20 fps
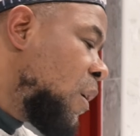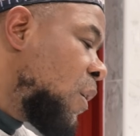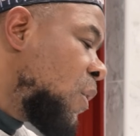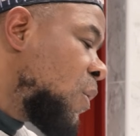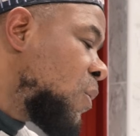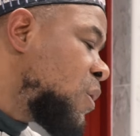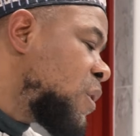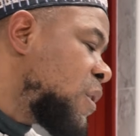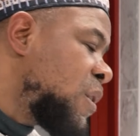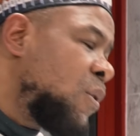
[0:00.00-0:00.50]

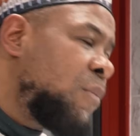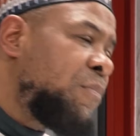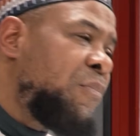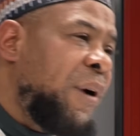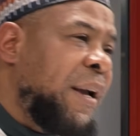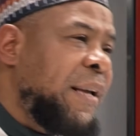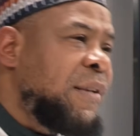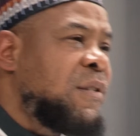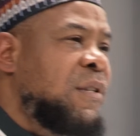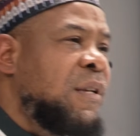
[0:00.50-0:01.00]
who still
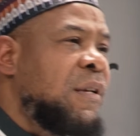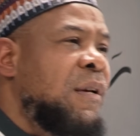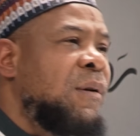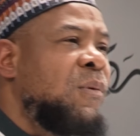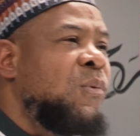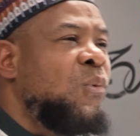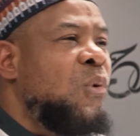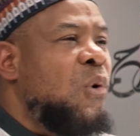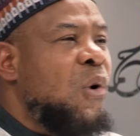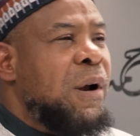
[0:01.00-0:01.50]
brings
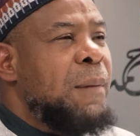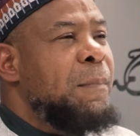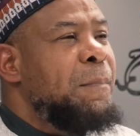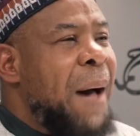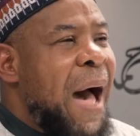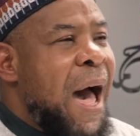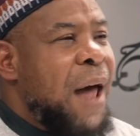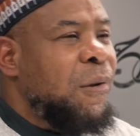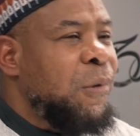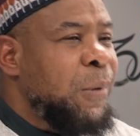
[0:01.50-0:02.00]
the water
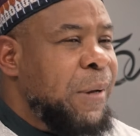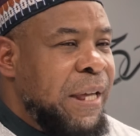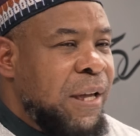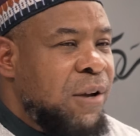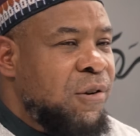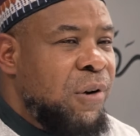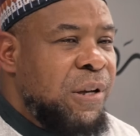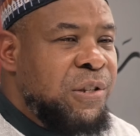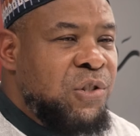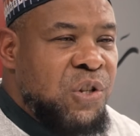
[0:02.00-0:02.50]
bottle and he
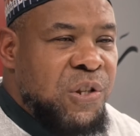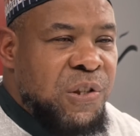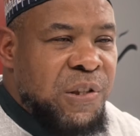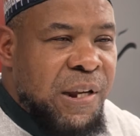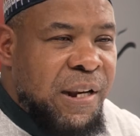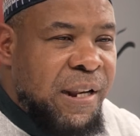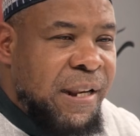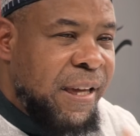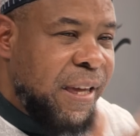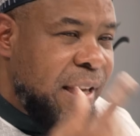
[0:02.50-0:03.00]
crunches
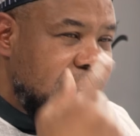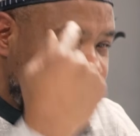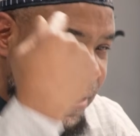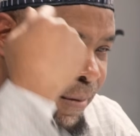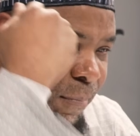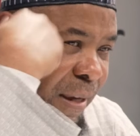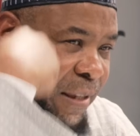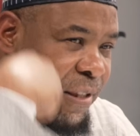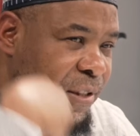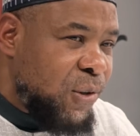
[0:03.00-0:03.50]
it and it gets
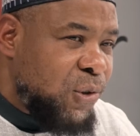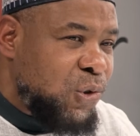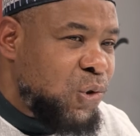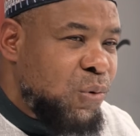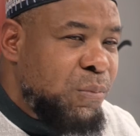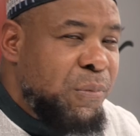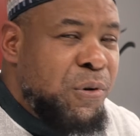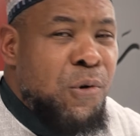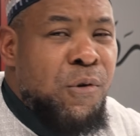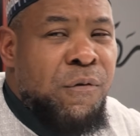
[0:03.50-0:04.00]
in my
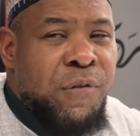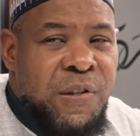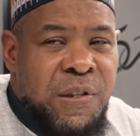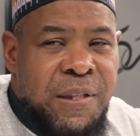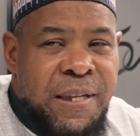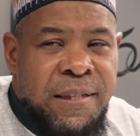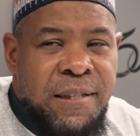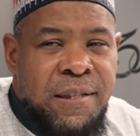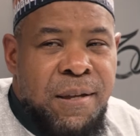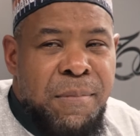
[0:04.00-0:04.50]
central nervous
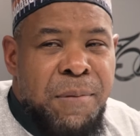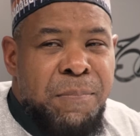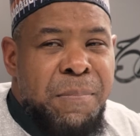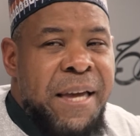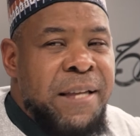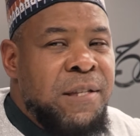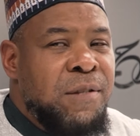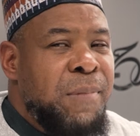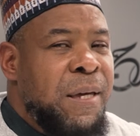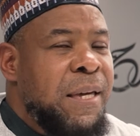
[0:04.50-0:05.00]
system and
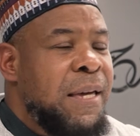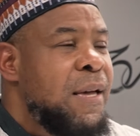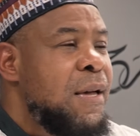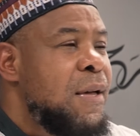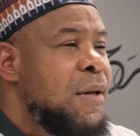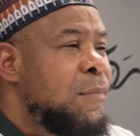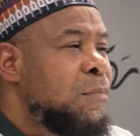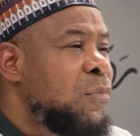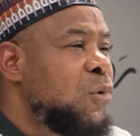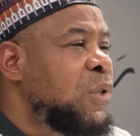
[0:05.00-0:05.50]
makes me
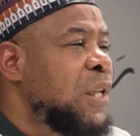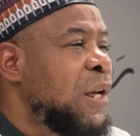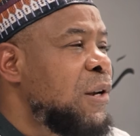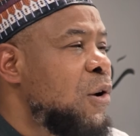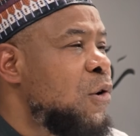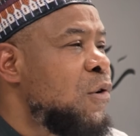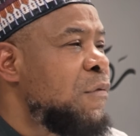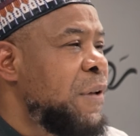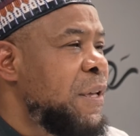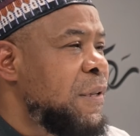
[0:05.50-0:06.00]
muta
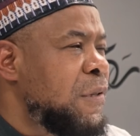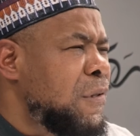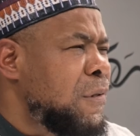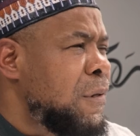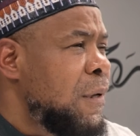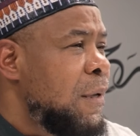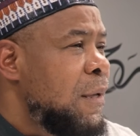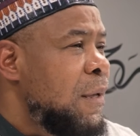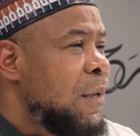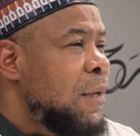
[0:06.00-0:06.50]
nervous.